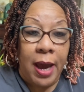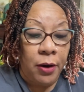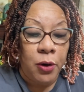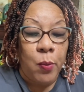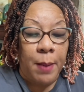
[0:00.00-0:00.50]
I
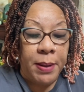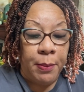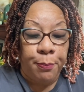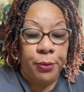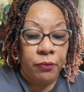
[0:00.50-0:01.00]
don't know why people
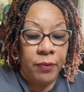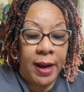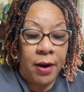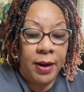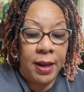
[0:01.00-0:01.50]
put
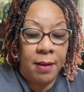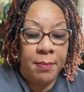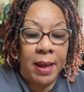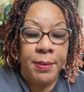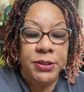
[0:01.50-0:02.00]
rare in it.
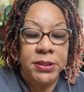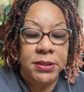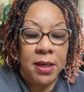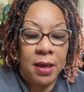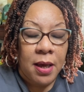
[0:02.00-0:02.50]
Maybe it's
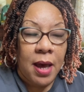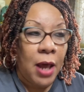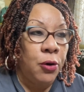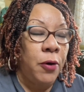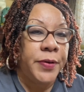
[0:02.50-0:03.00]
just, I
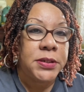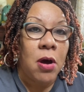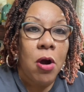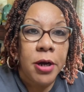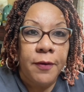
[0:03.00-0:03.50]
don't know if it's
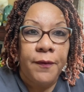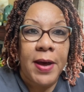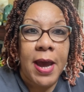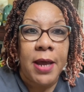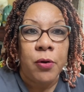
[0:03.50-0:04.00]
hard to
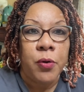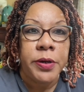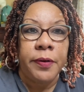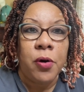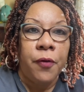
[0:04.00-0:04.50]
find
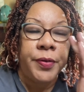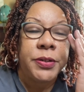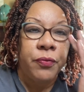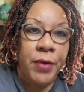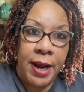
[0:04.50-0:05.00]
or if
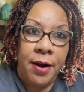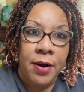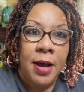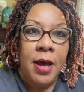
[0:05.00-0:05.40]
it's rare.